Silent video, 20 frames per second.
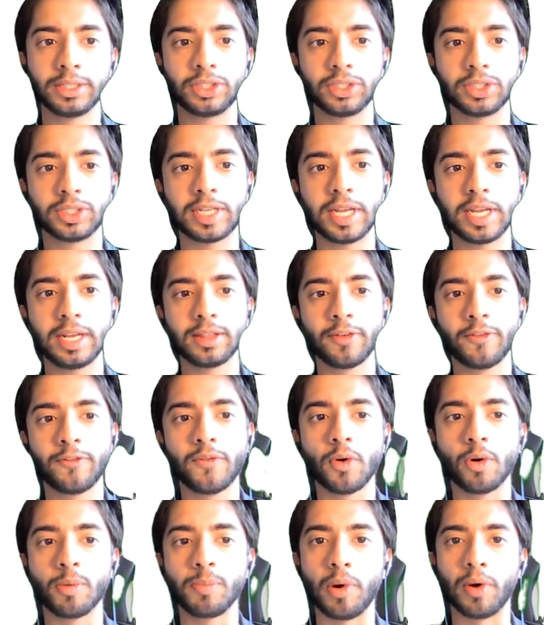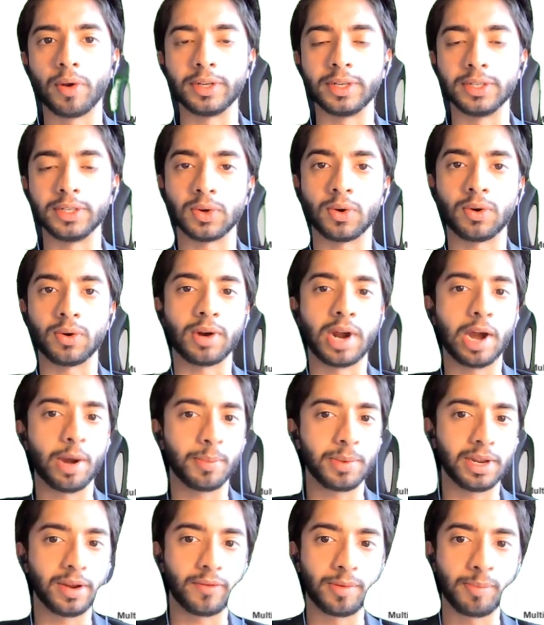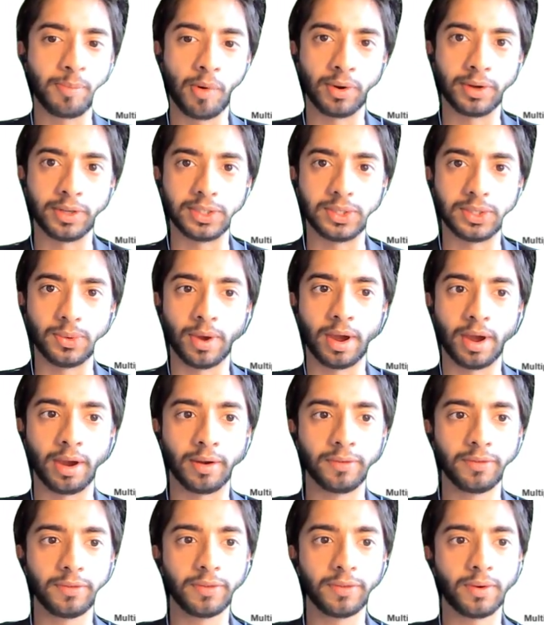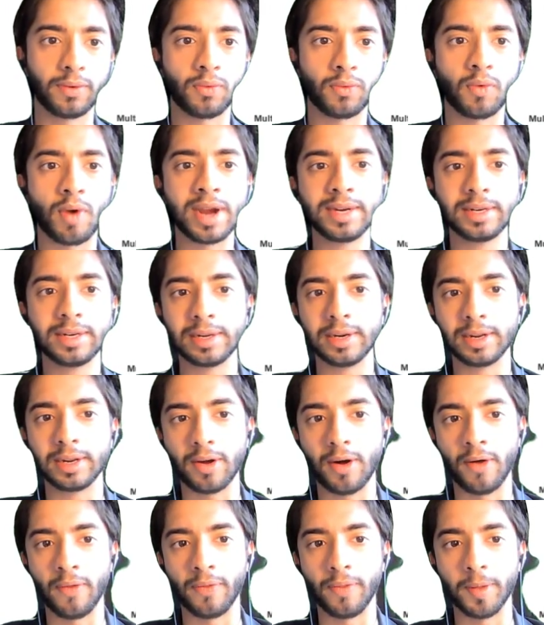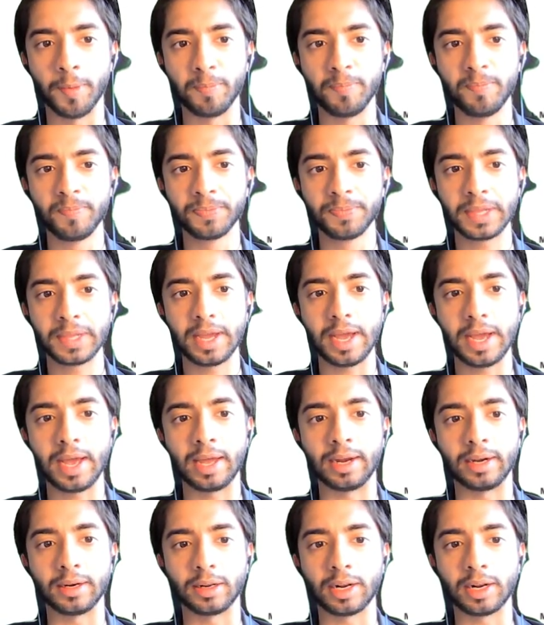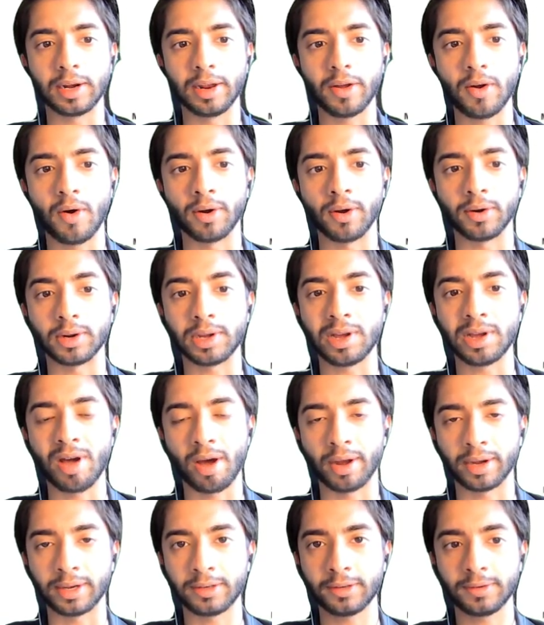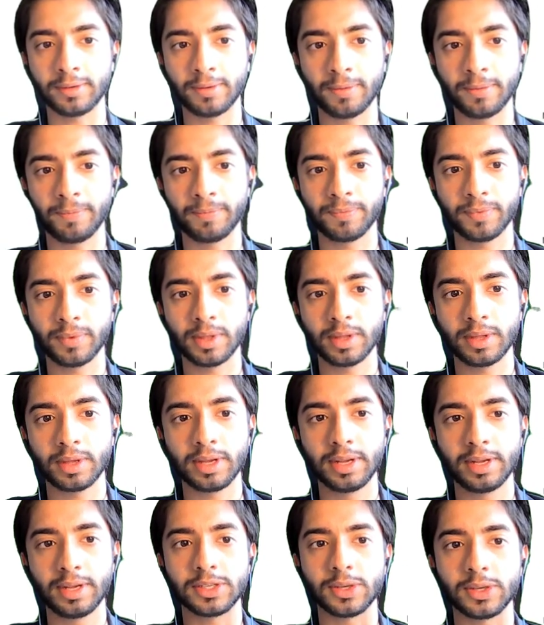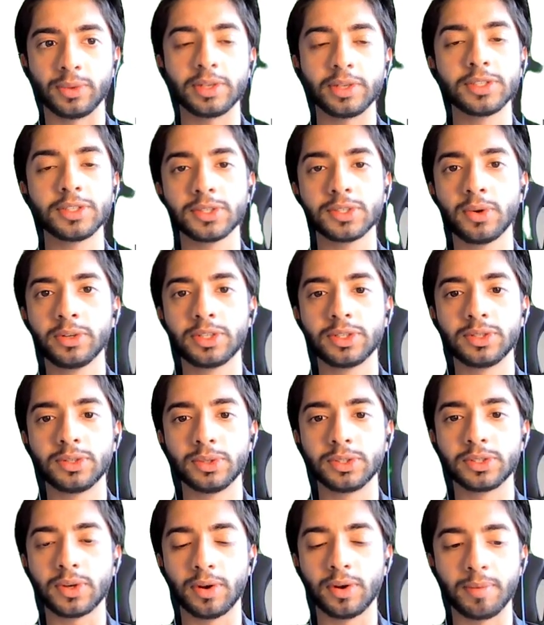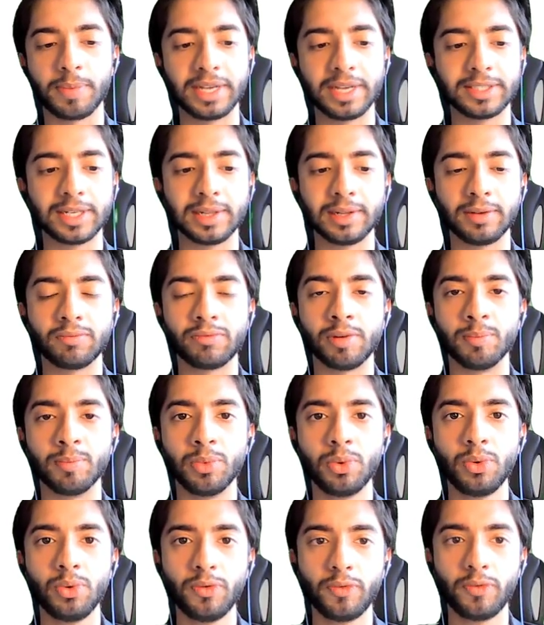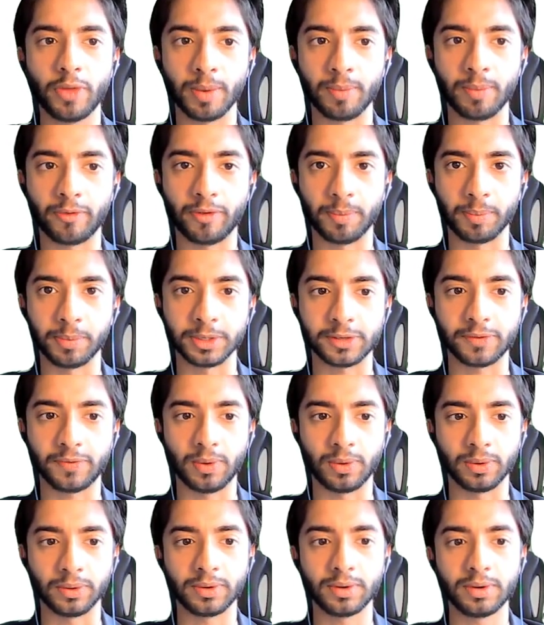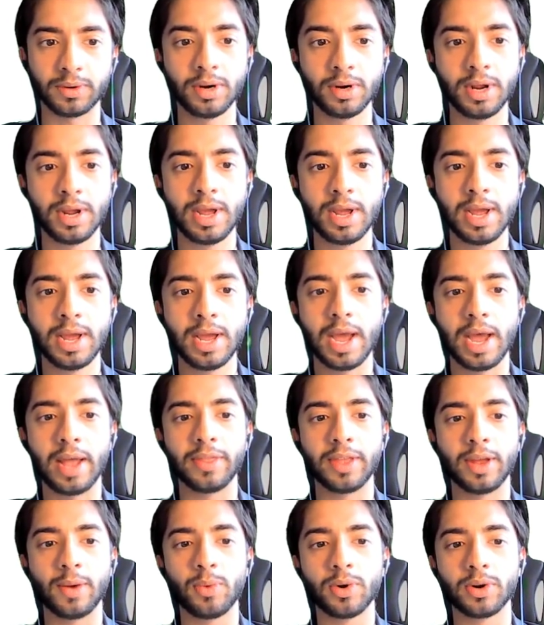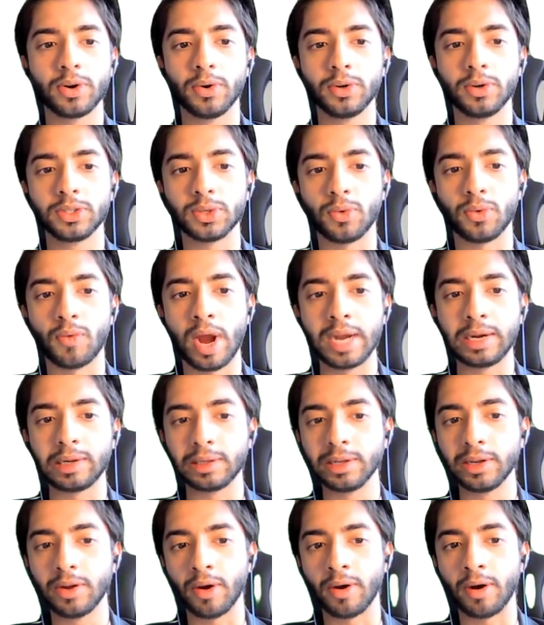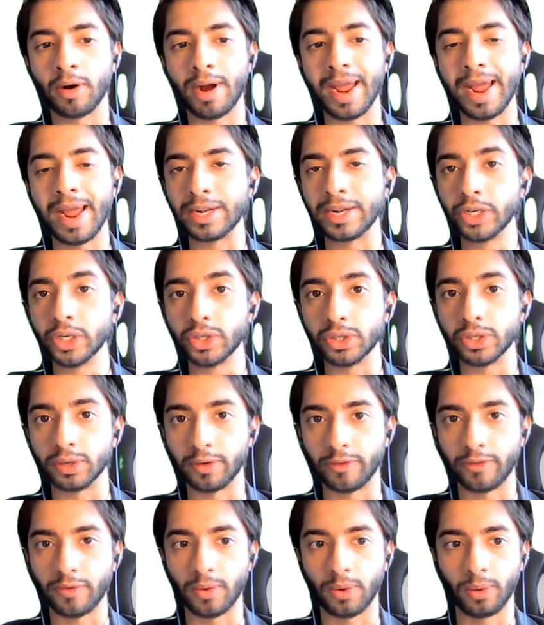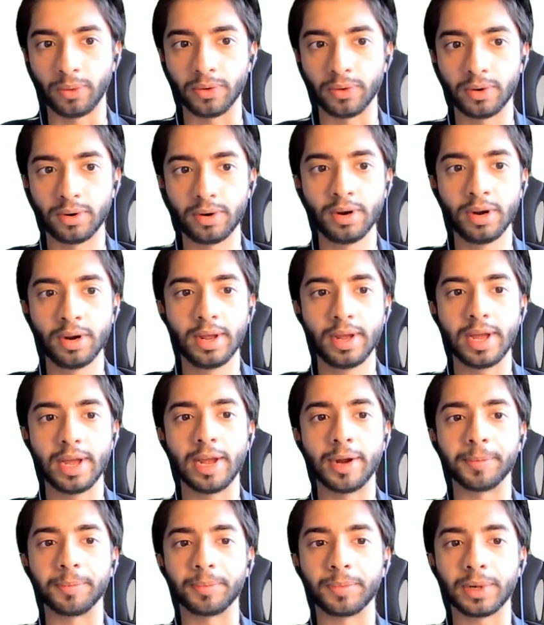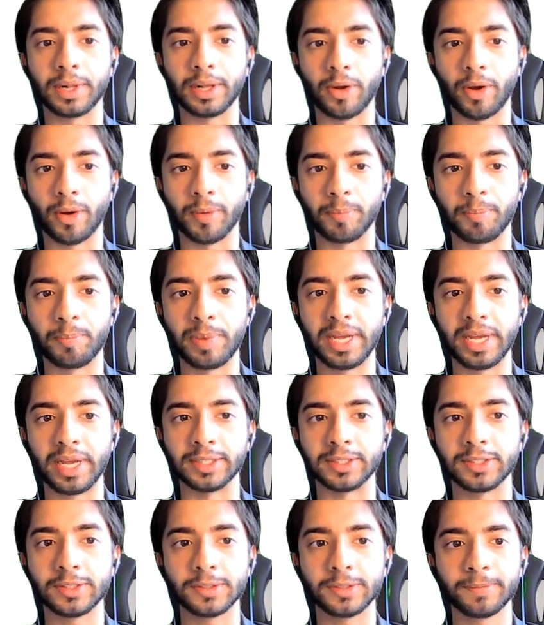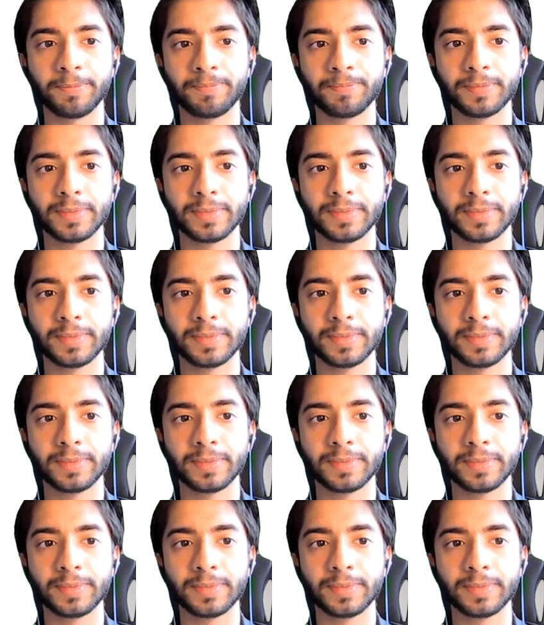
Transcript: Just take the 4 bodies or how many ever bodies you have, right click on them and click on cut. So what this is going to do, it's going to basically remove them from this folder, and then we're going to right click on our engine folder and click on paste.